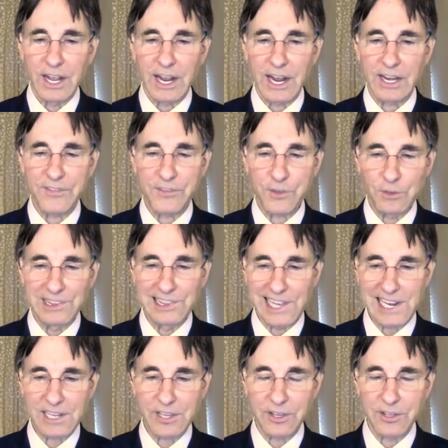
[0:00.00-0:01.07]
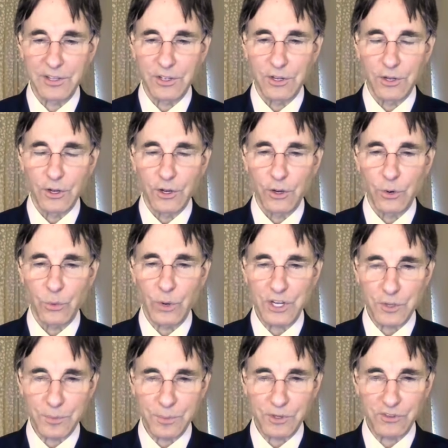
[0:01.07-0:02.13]
And if you link what
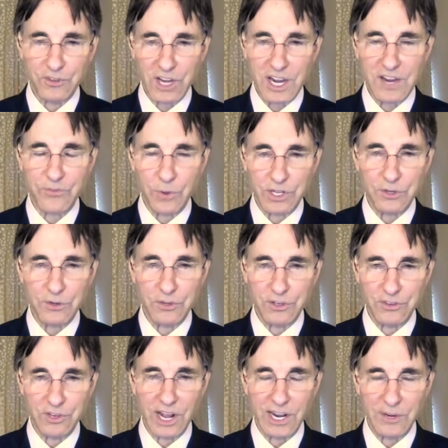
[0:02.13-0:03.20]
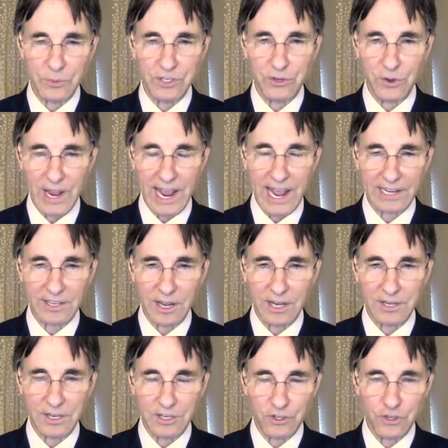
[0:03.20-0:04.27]
you perceive, what you decide, what you act
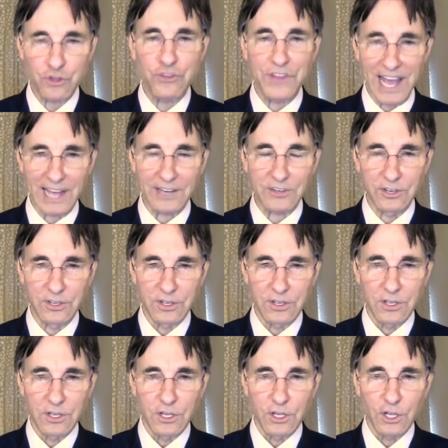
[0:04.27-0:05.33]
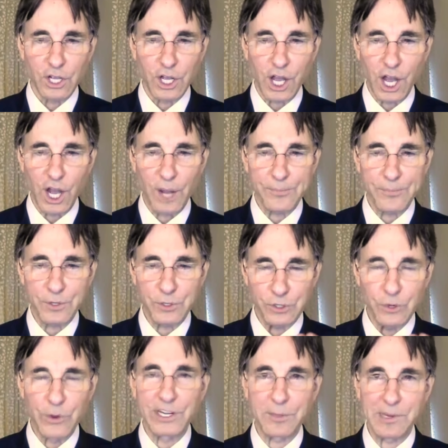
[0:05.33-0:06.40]
on to that, uh, you're
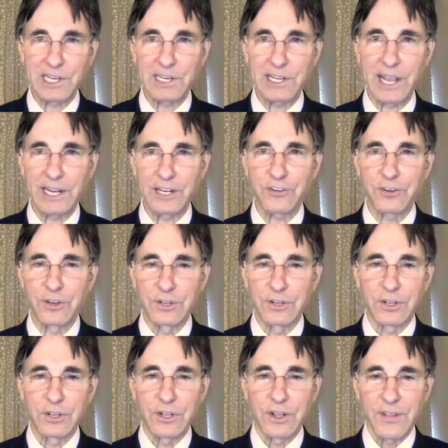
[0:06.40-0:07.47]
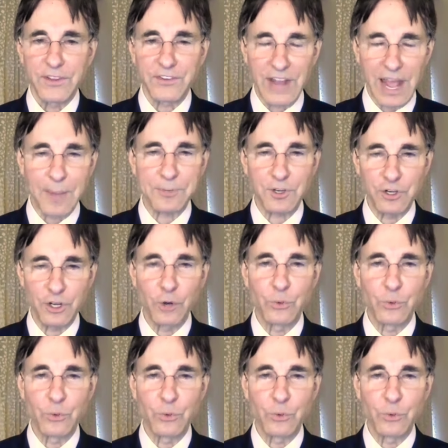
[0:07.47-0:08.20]
going to be engaged. There's absolutely no